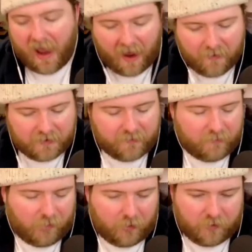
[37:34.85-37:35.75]
having
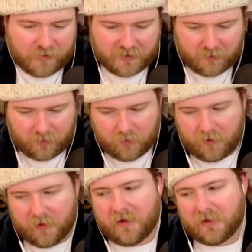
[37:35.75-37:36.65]
different partners and
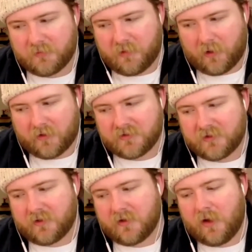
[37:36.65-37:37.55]
learning and
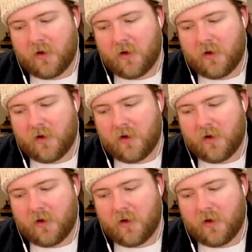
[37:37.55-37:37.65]
experiencing,